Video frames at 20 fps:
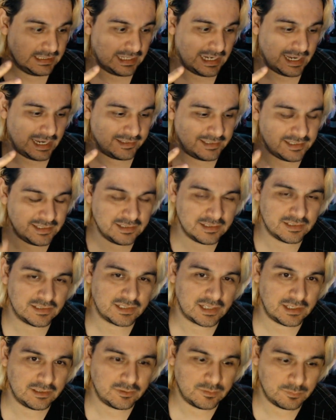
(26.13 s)
I didn't
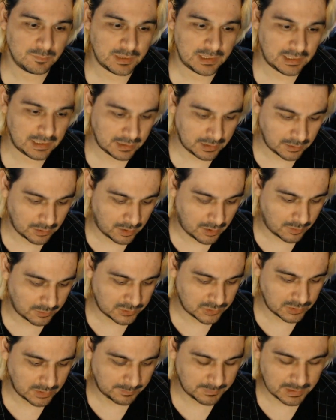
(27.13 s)
decide to make it a hot
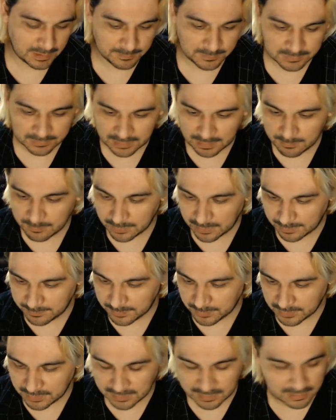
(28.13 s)
shoe adapter, I, I
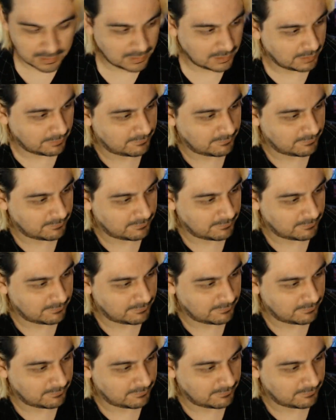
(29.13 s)
put a, a